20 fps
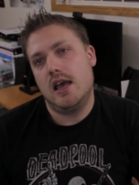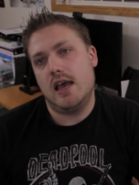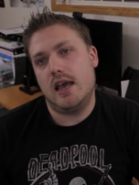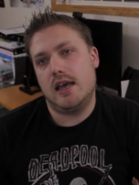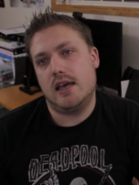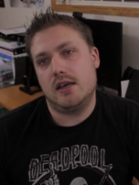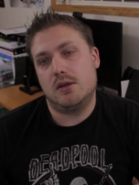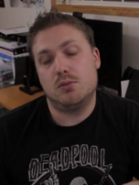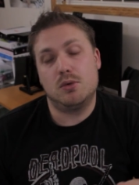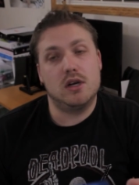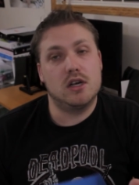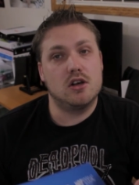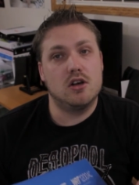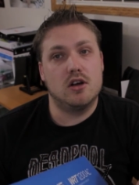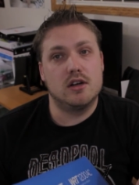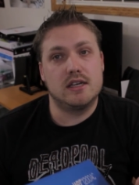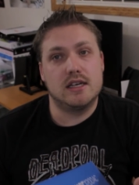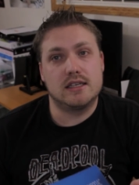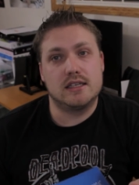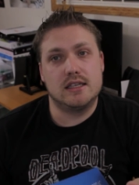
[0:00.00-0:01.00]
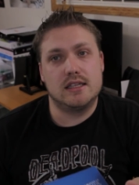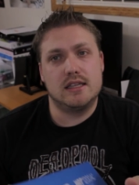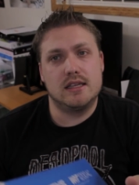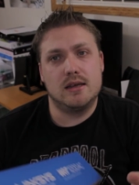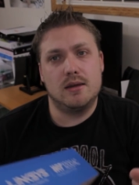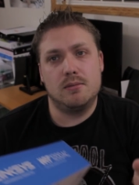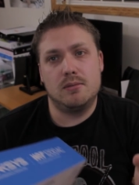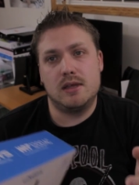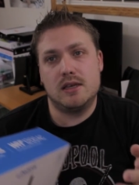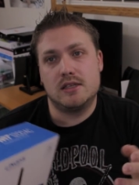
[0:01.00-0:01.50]
And when I contacted
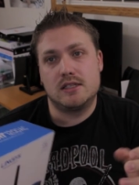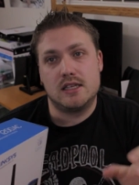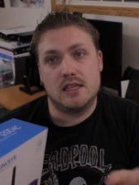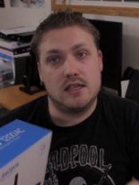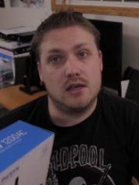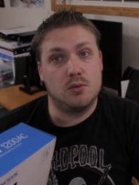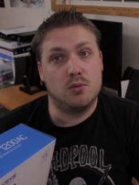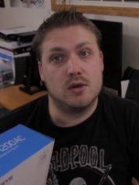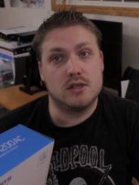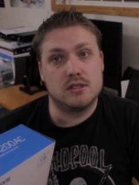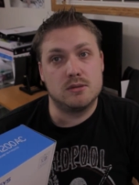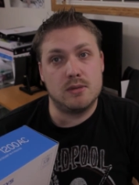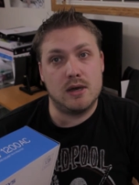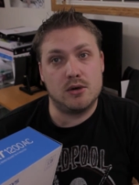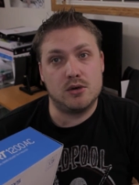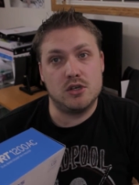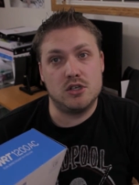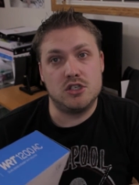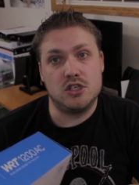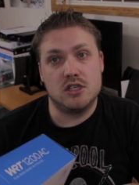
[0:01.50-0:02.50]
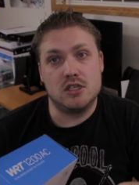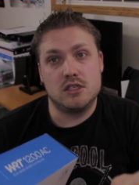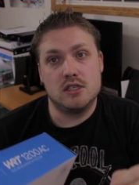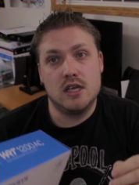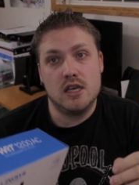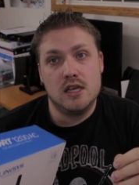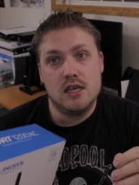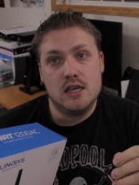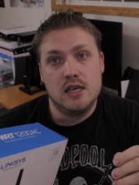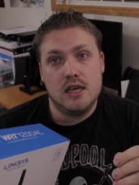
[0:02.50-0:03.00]
them, they said there was some
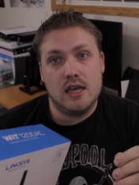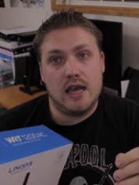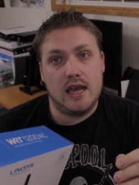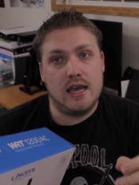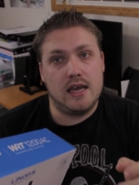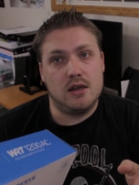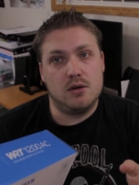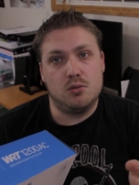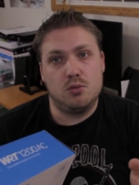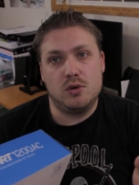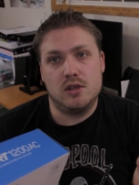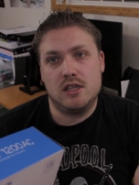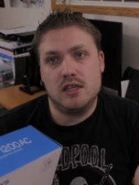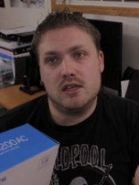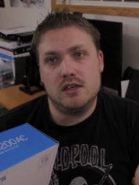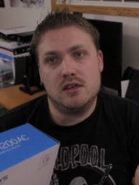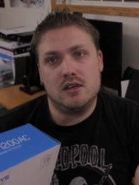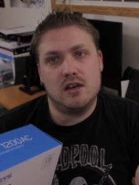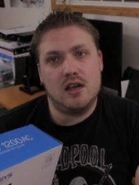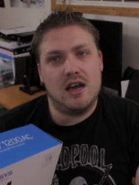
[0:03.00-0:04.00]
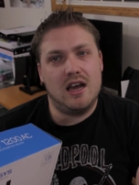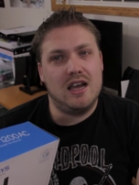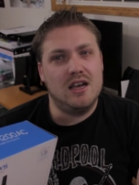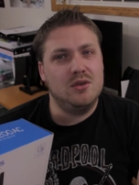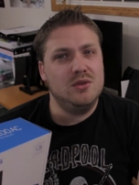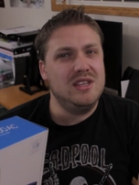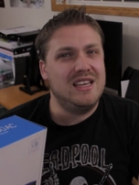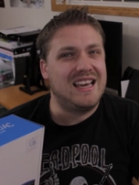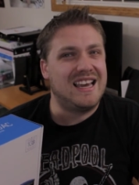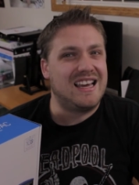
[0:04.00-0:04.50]
outages. And I
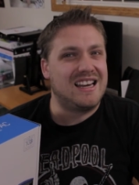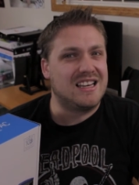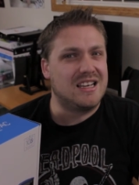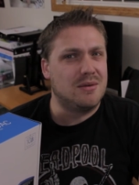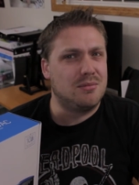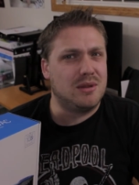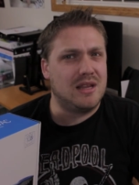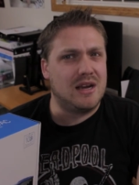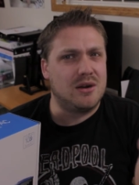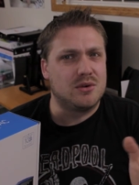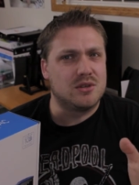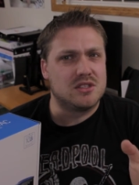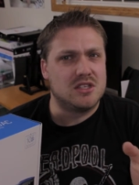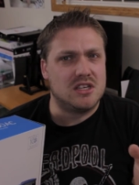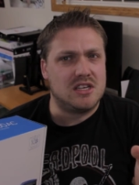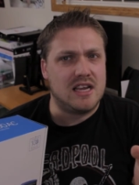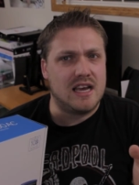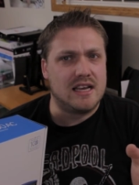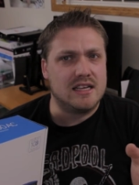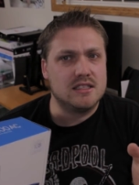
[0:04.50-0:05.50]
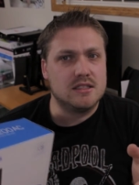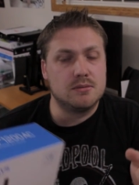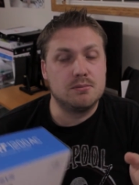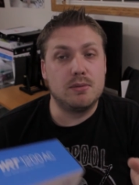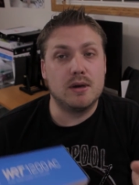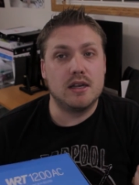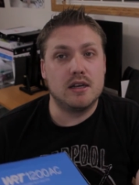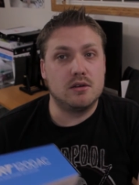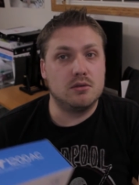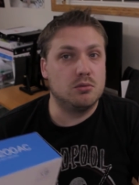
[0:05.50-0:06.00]
only had a couple hours to
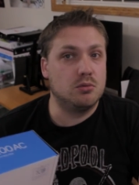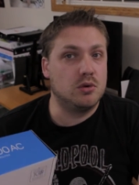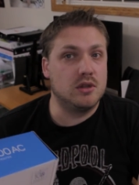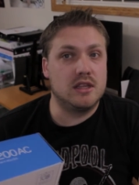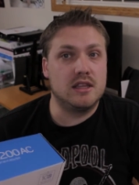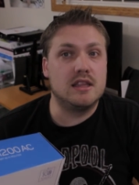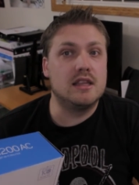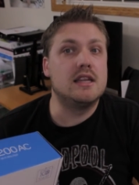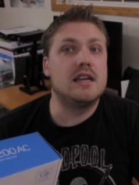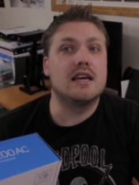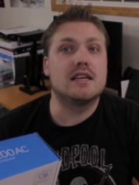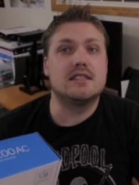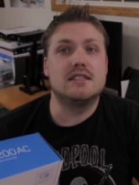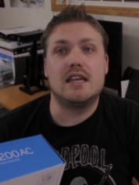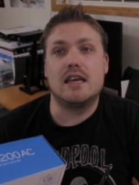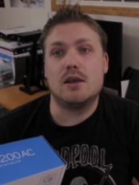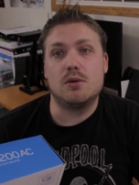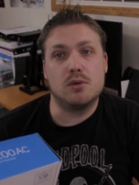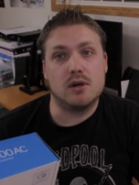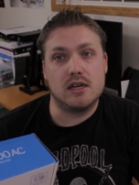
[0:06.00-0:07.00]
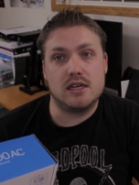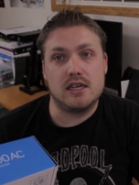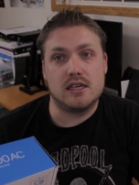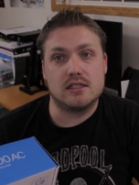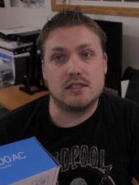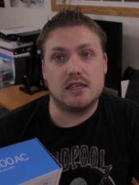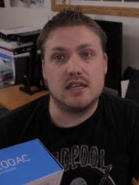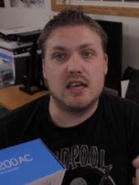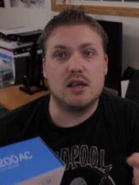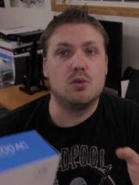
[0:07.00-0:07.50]
test, but within the next day when I
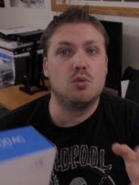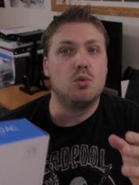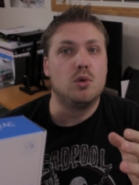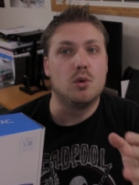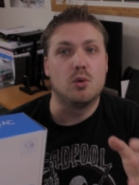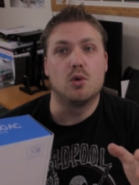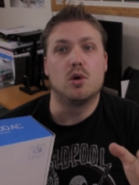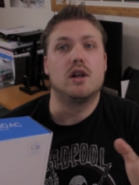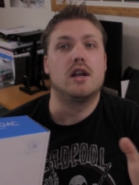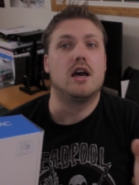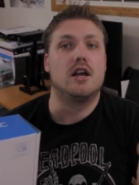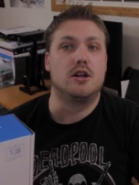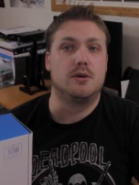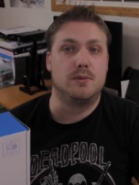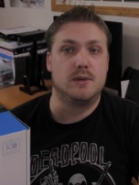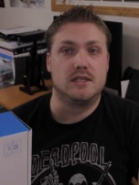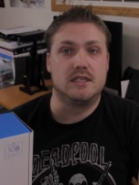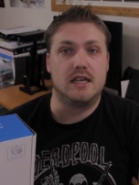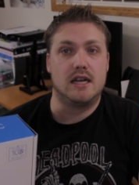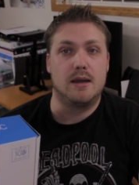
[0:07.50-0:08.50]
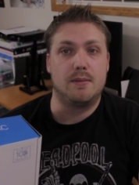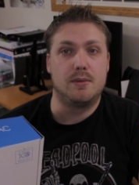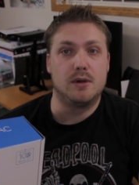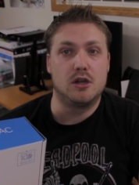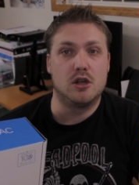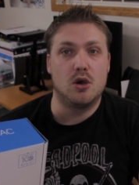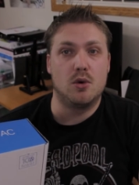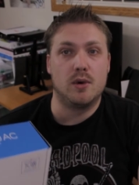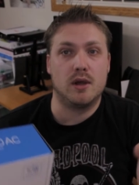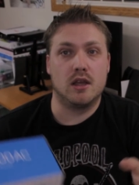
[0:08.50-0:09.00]
tested again, we were 100% up
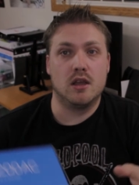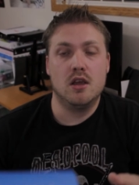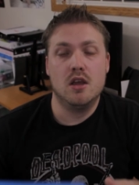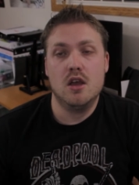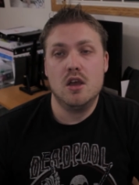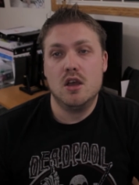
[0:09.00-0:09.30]
and going.